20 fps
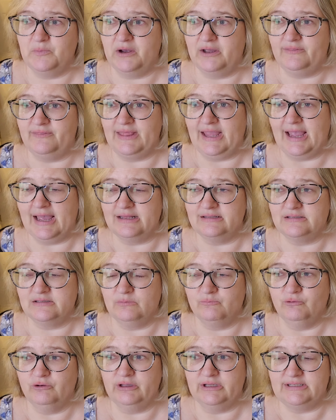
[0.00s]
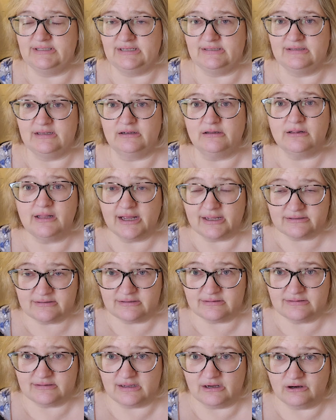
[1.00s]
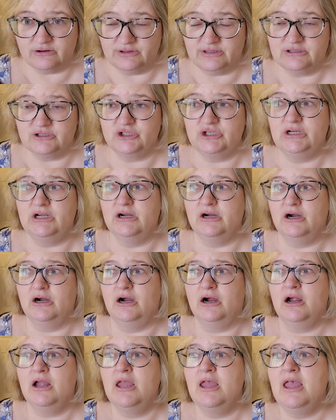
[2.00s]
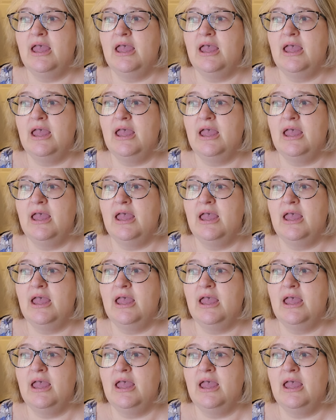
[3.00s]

but they had some really decent classes there this year.